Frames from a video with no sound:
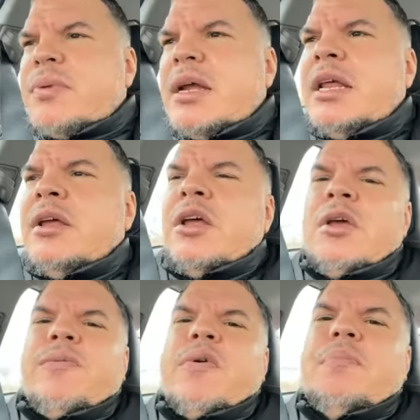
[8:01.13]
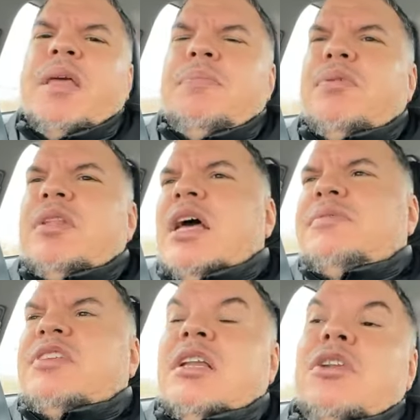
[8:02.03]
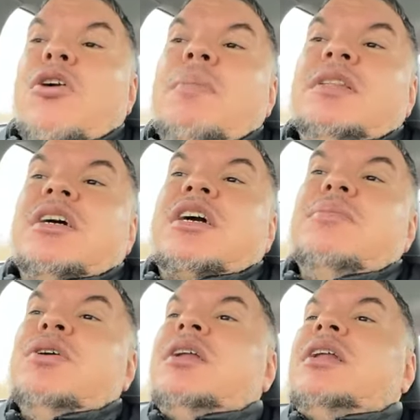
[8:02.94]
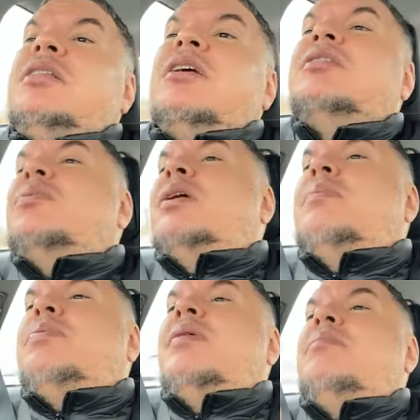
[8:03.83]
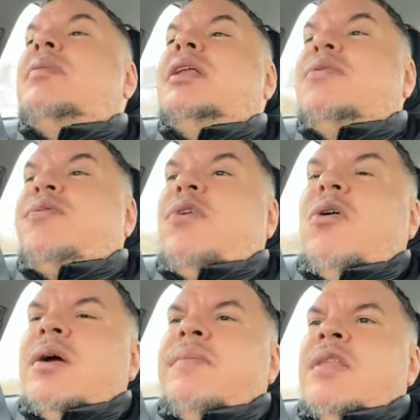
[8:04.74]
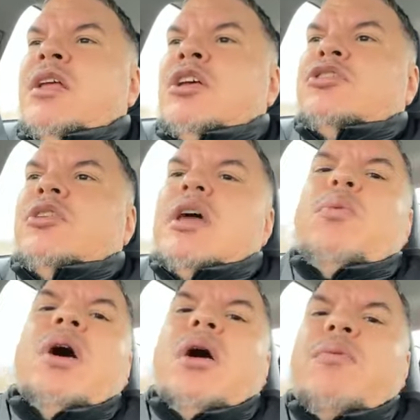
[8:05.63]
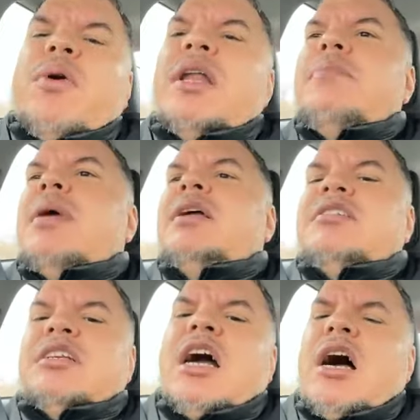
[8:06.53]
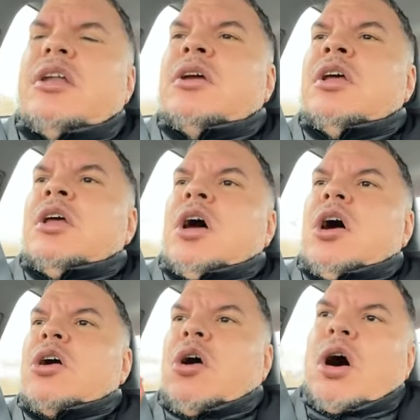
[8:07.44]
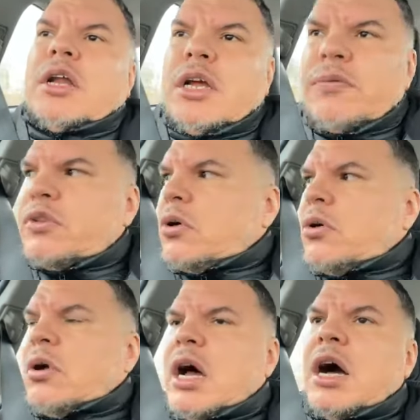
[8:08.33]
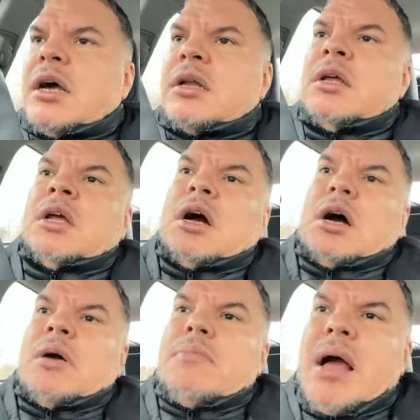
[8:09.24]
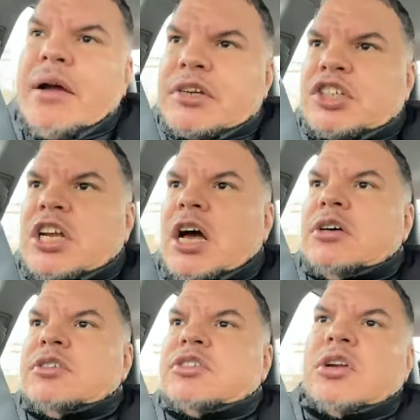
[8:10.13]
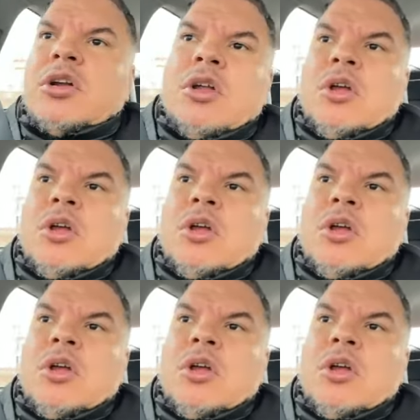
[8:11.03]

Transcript: ready for people that have studied. No, but the community doesn't want to put money forward. So they want a ready-made scholar, a qari of the Quran, a marriage counselor,